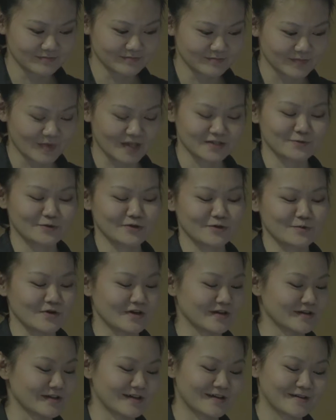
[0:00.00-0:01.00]
It's really
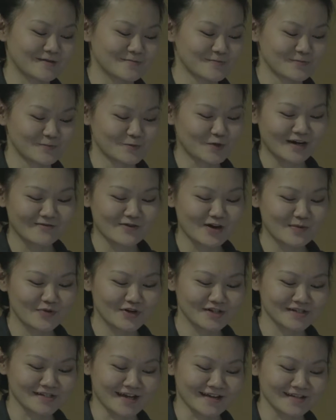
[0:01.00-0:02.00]
weird. Like, whenever I
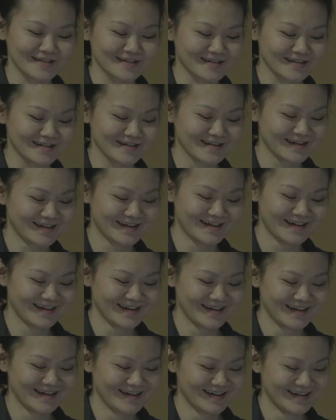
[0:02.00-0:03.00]
present,
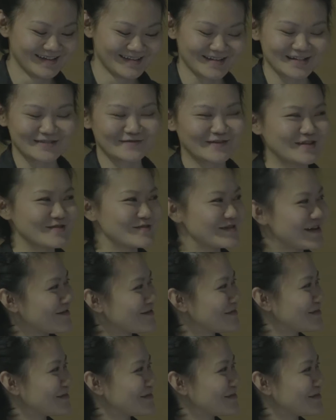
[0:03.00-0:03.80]
this video never